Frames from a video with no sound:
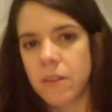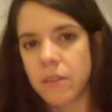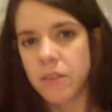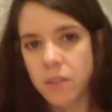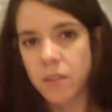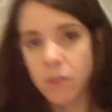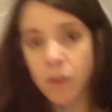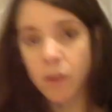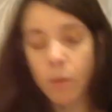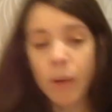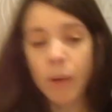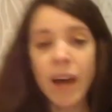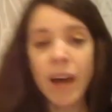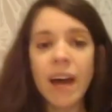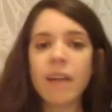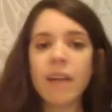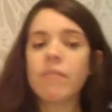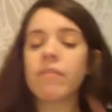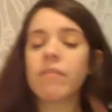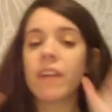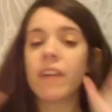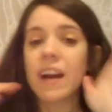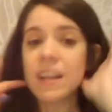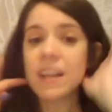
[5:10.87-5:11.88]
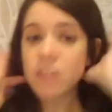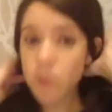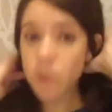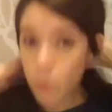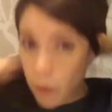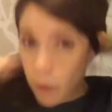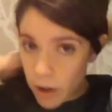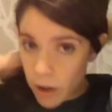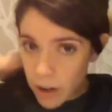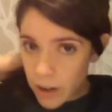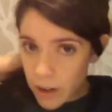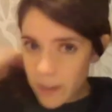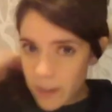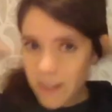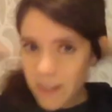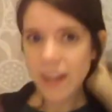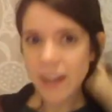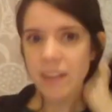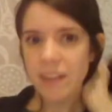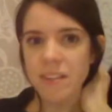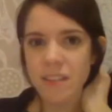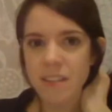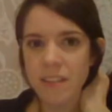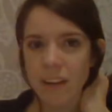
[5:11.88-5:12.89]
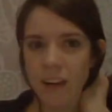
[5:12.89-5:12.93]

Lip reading: So go ahead, find your next